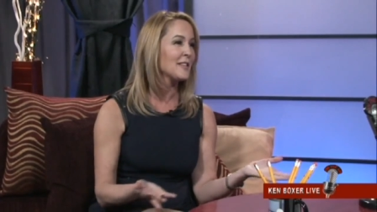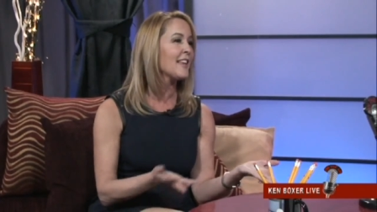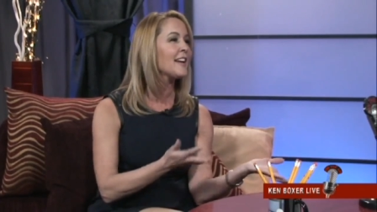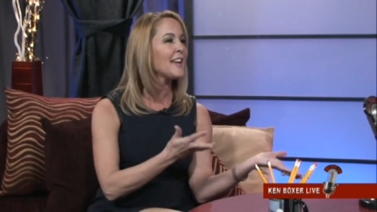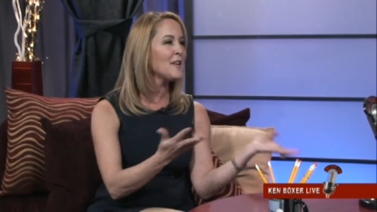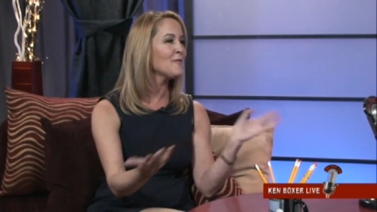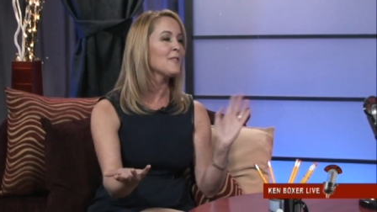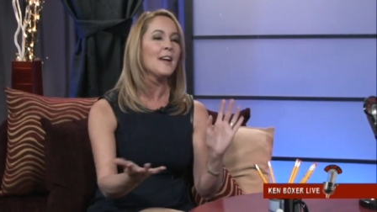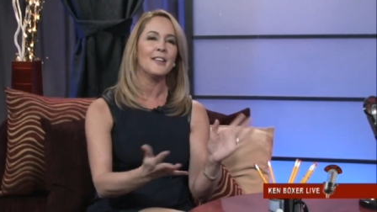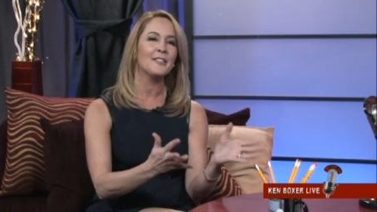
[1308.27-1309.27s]
but that
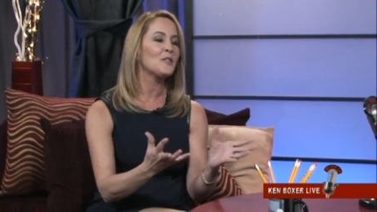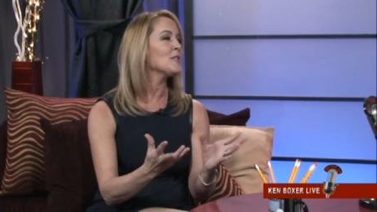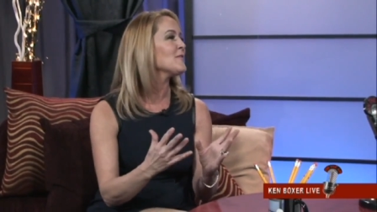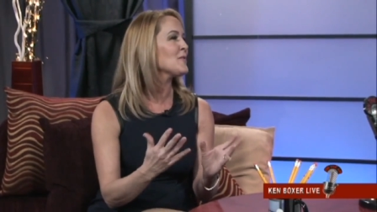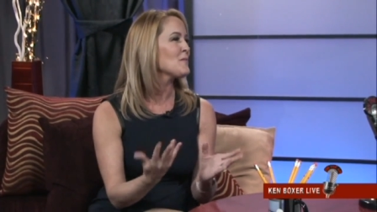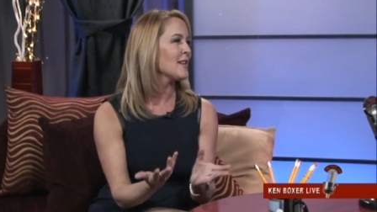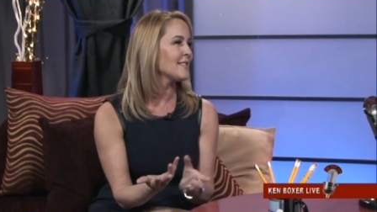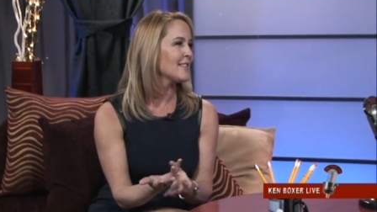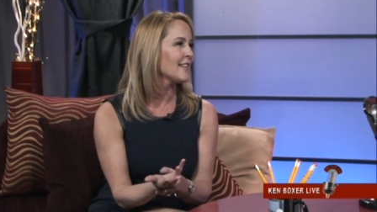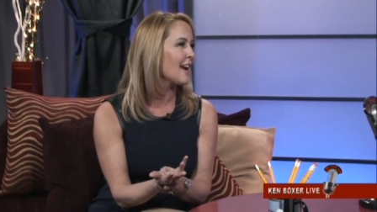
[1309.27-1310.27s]
came sort of from
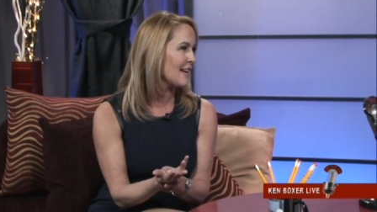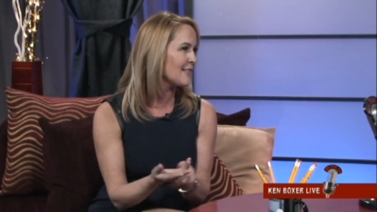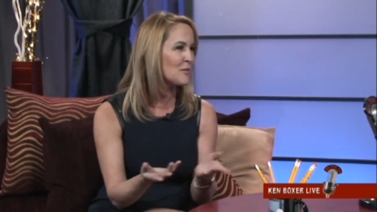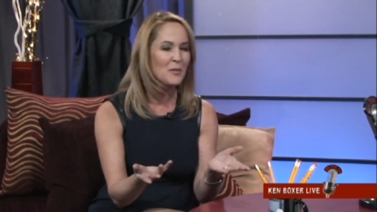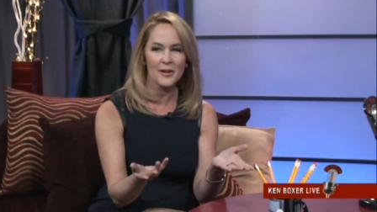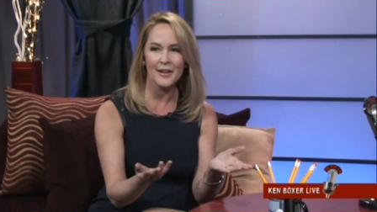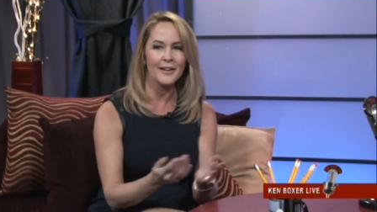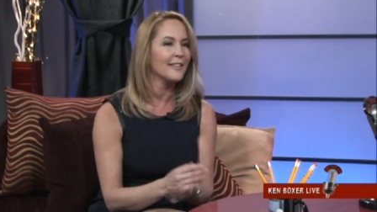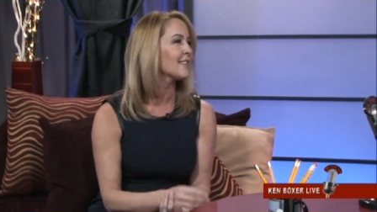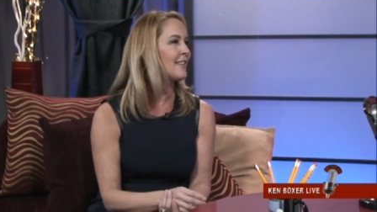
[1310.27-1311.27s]
watching Agnes
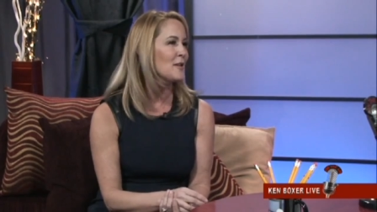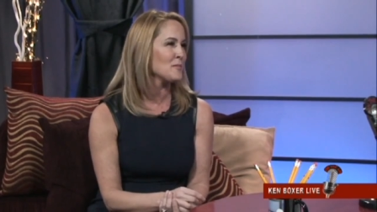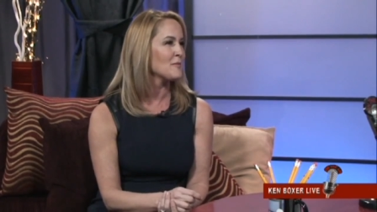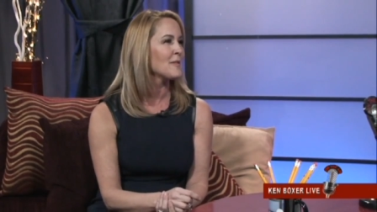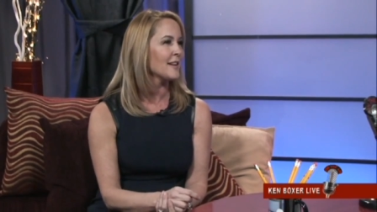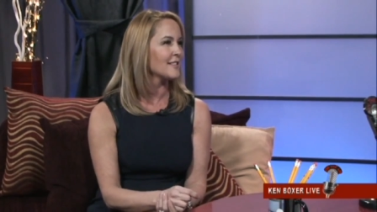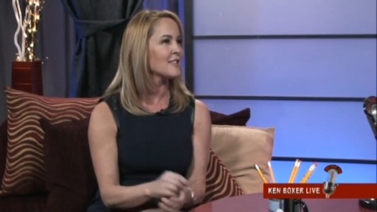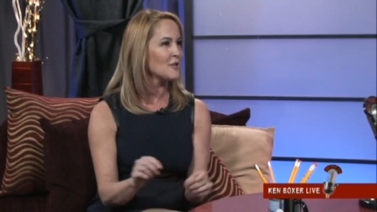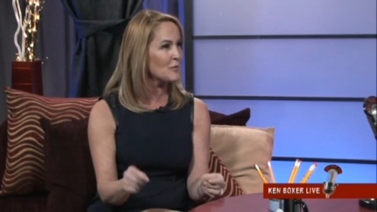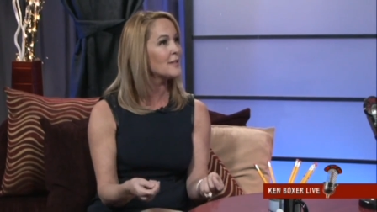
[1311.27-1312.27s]
Moorehead on the set of Bewitched.
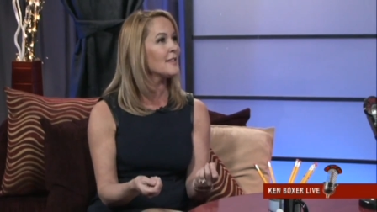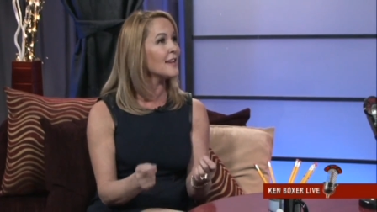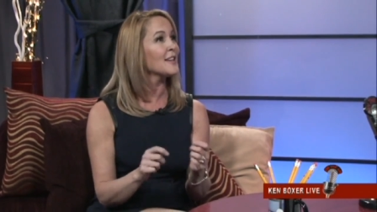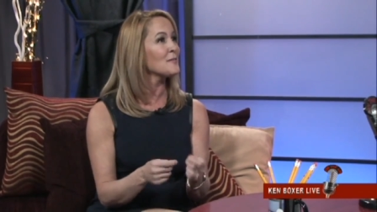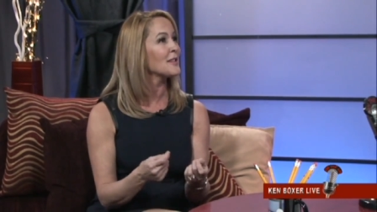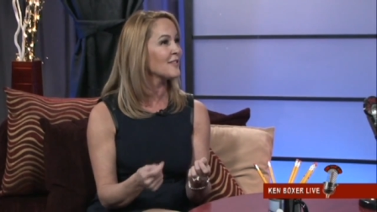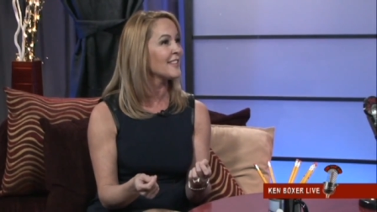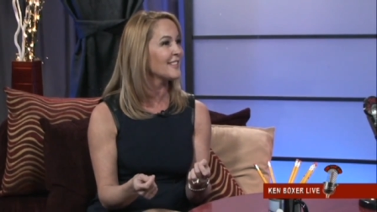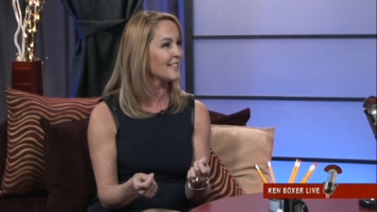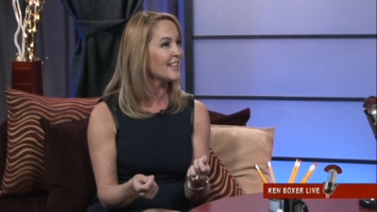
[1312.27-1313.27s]
She would knit in
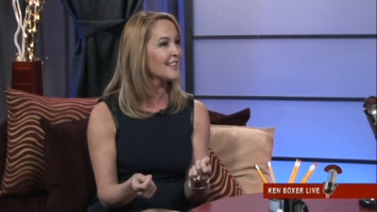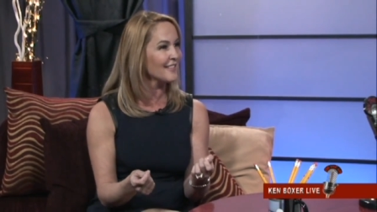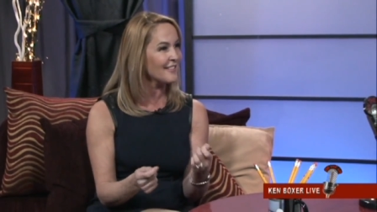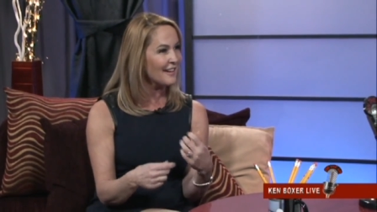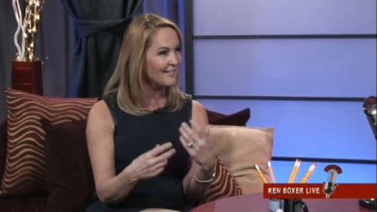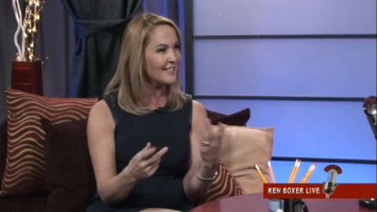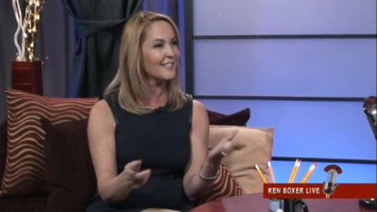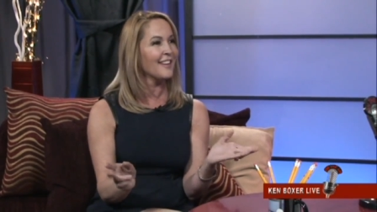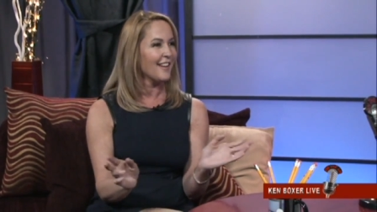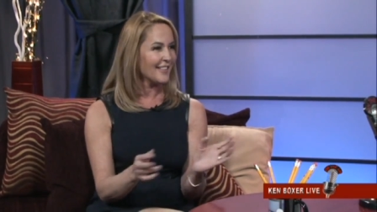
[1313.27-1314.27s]
between scenes. I
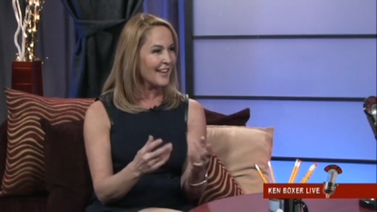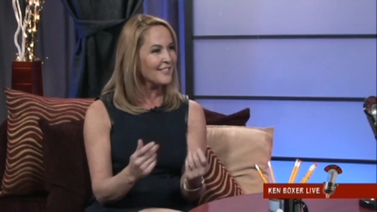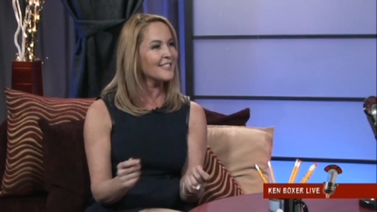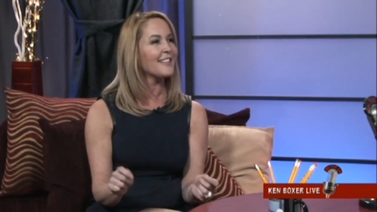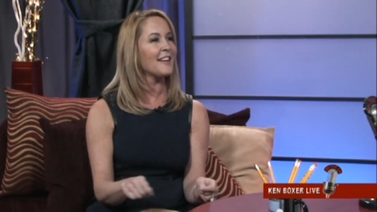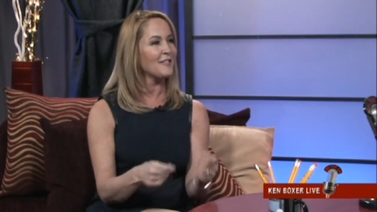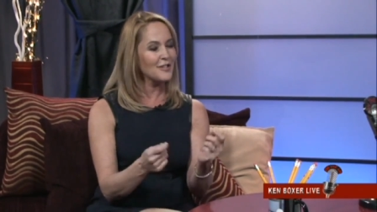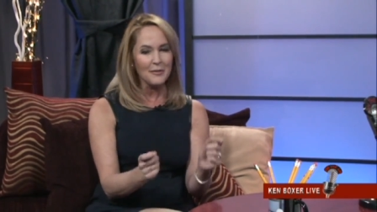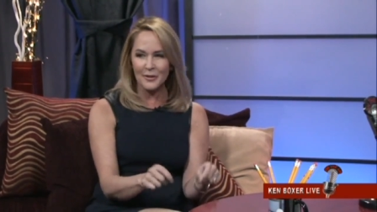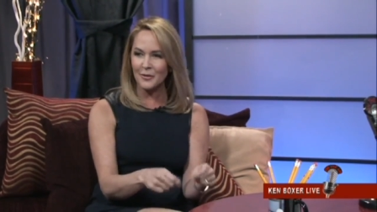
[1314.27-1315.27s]
always thought it was kind of,
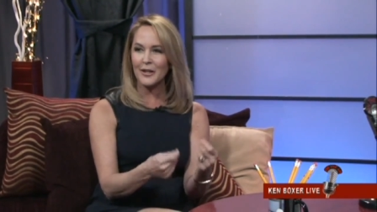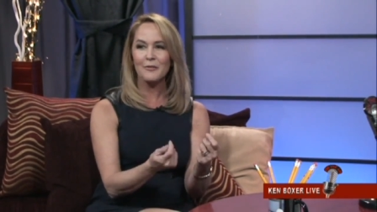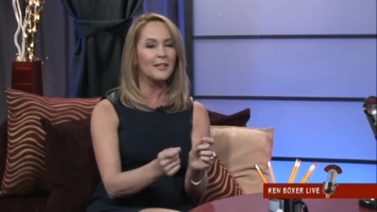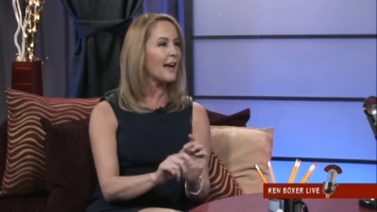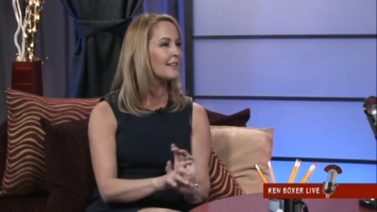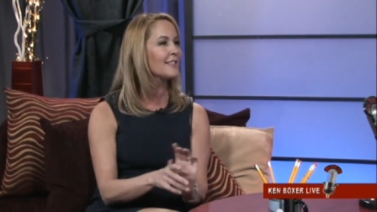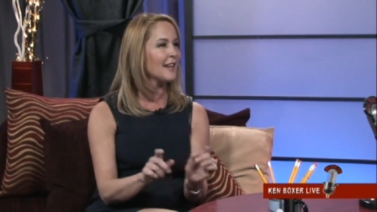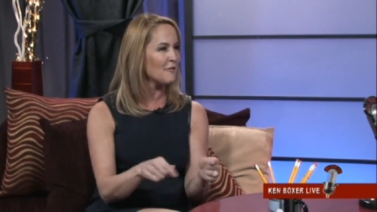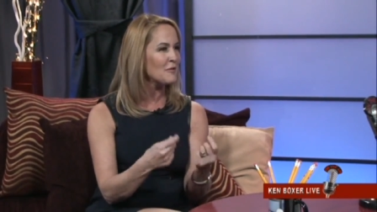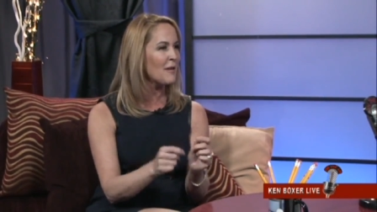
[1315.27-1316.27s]
she, it was very
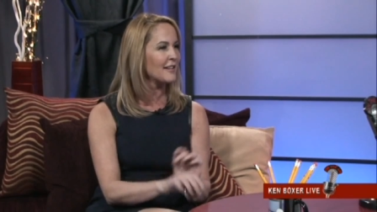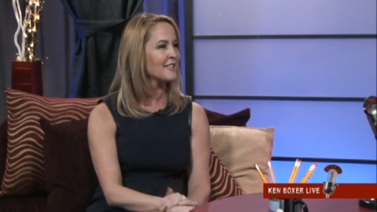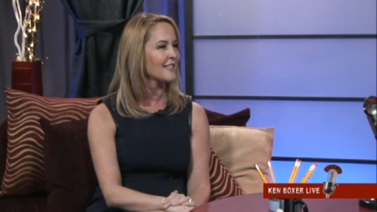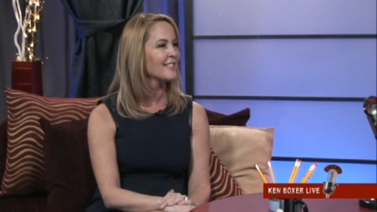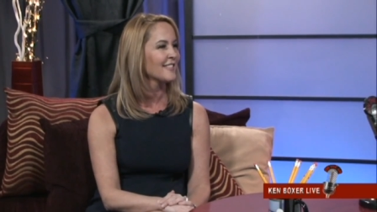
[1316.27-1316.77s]
relaxing. I would watch her.